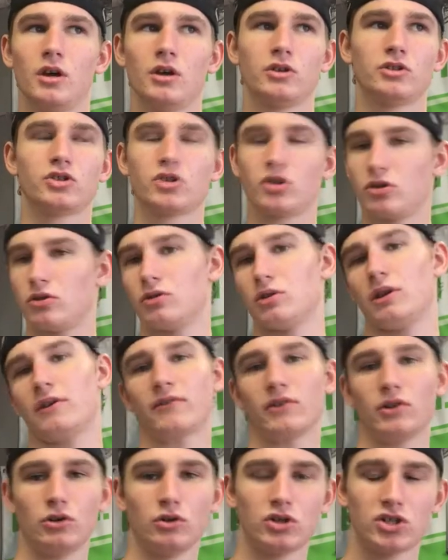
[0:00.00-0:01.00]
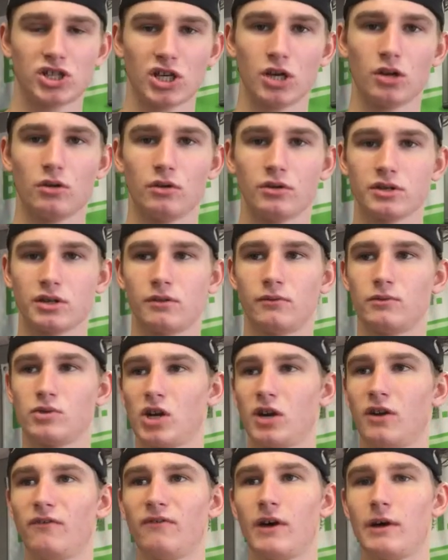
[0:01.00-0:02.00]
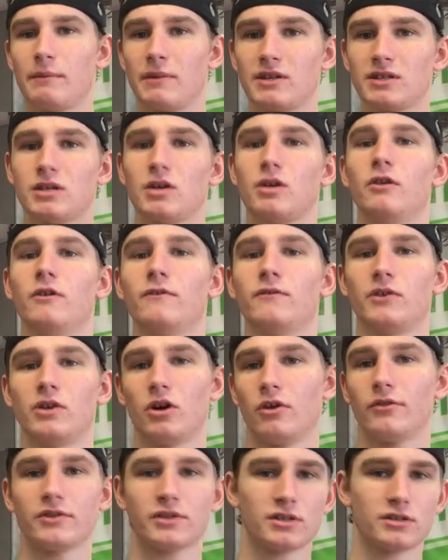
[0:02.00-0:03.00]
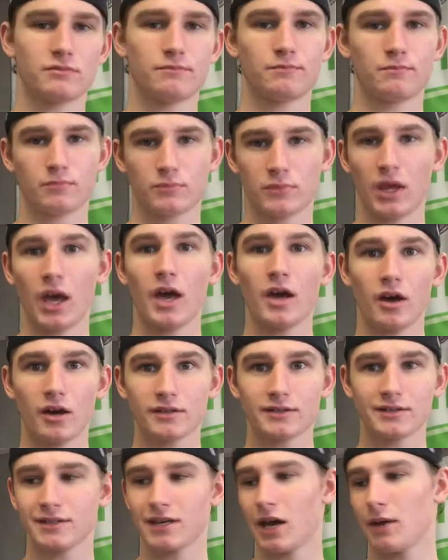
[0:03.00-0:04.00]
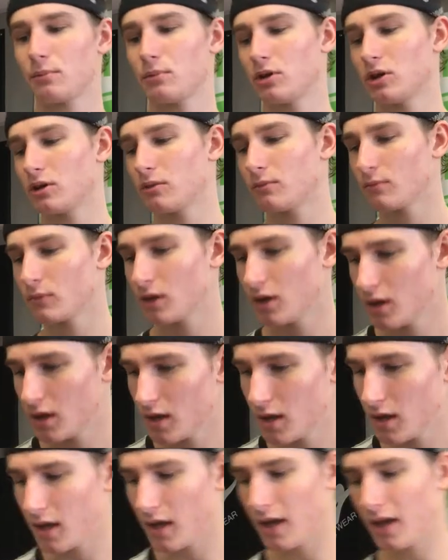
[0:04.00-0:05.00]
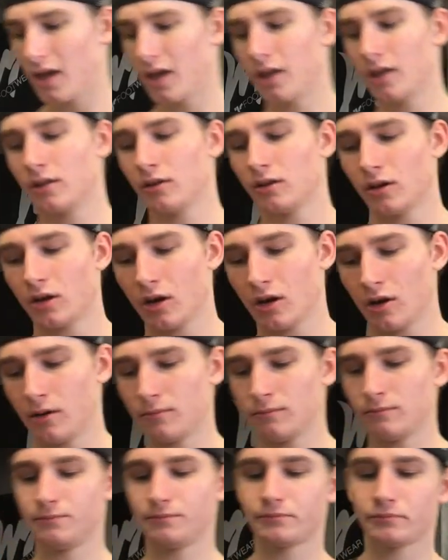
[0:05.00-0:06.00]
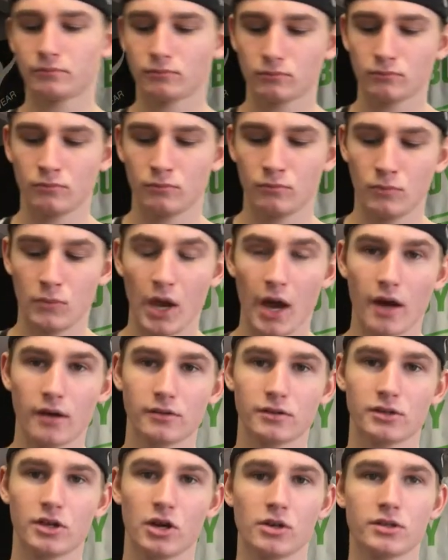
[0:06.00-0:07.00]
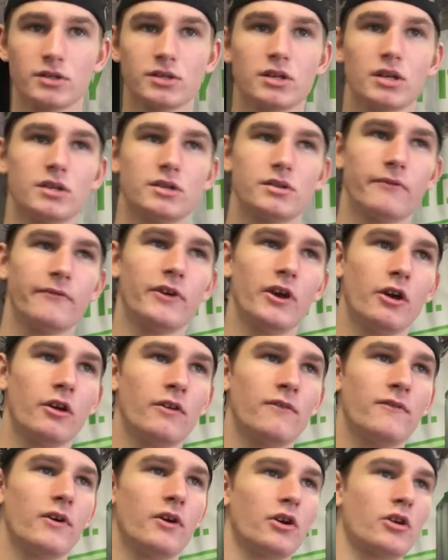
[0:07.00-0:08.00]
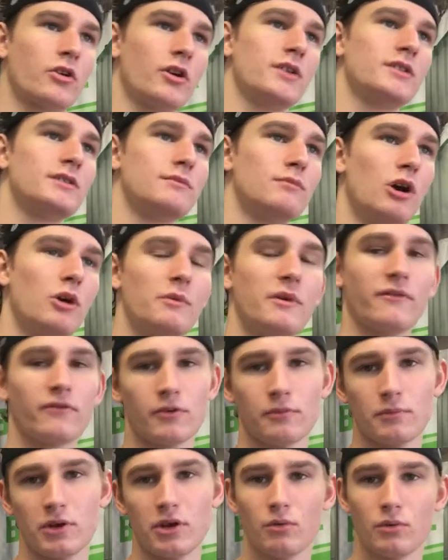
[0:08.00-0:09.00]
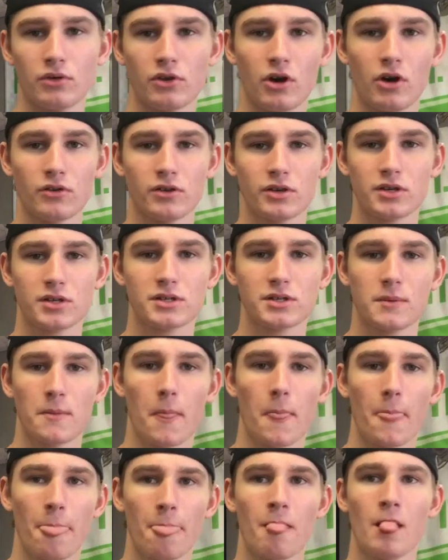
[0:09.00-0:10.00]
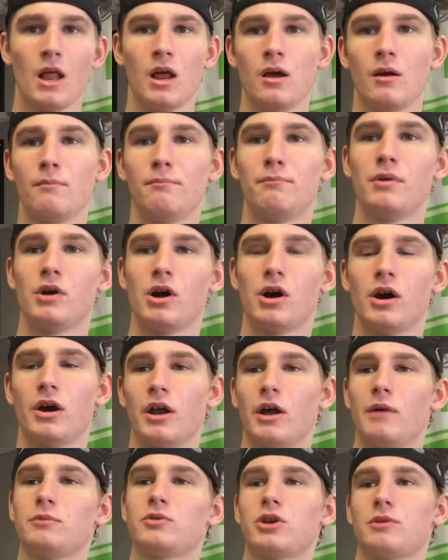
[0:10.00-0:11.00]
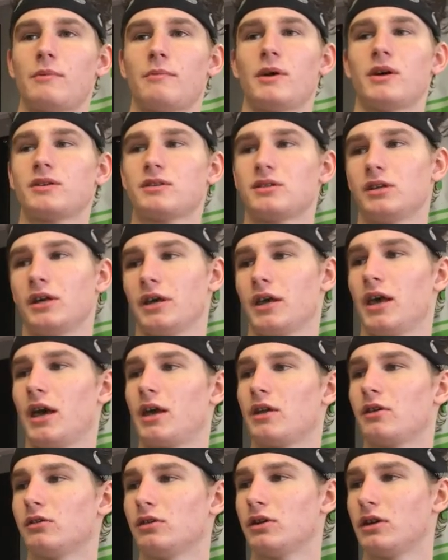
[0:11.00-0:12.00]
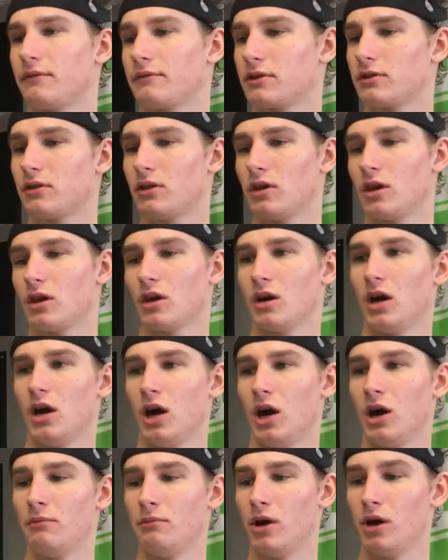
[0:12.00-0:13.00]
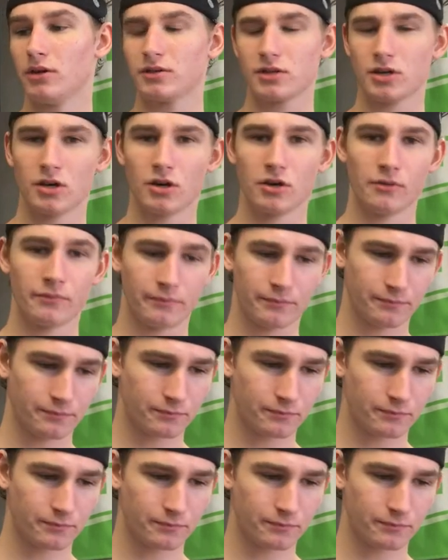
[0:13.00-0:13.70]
certain different news channels and trying to find myself and all this chaos that's happening. And um, yeah, so it's it's a very very crazy moment for me with all this, but I'm trying my best to like handle it and everything. Um, also,